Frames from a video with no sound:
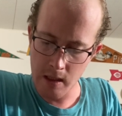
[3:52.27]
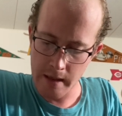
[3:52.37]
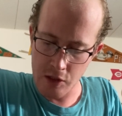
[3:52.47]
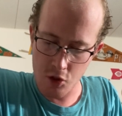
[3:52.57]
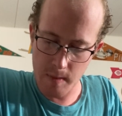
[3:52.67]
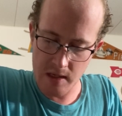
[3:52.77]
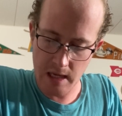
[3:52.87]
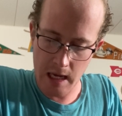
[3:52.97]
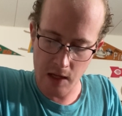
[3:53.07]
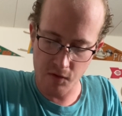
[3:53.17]
is to be
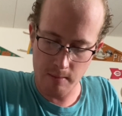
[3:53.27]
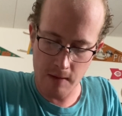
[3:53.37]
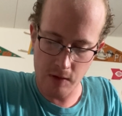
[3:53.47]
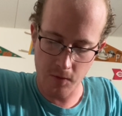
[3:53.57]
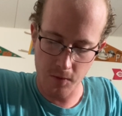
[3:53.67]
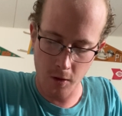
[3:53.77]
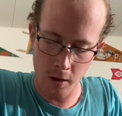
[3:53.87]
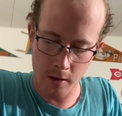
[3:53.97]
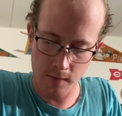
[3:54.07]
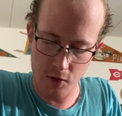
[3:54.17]
taken from every
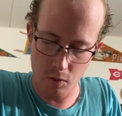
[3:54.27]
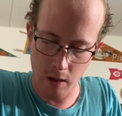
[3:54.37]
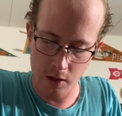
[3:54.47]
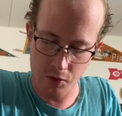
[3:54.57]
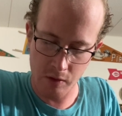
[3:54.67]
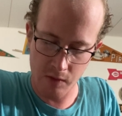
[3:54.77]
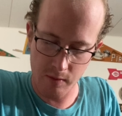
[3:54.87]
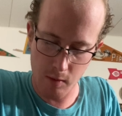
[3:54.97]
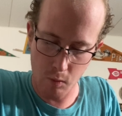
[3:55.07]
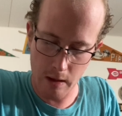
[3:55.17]
flock of 200 from
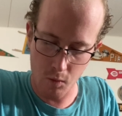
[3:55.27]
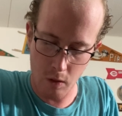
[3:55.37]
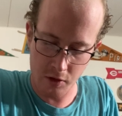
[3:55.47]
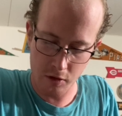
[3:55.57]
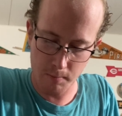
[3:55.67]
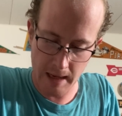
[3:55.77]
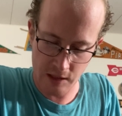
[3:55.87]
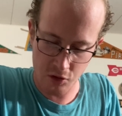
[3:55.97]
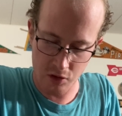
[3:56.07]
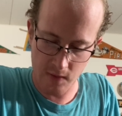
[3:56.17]
the well-watered
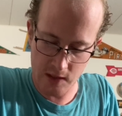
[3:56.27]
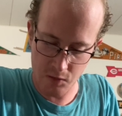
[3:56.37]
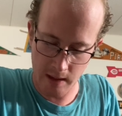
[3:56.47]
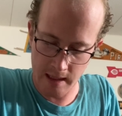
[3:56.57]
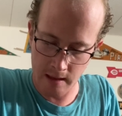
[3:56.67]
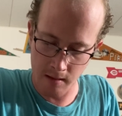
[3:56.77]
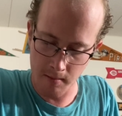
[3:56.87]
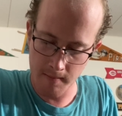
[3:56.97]
pastures of Israel.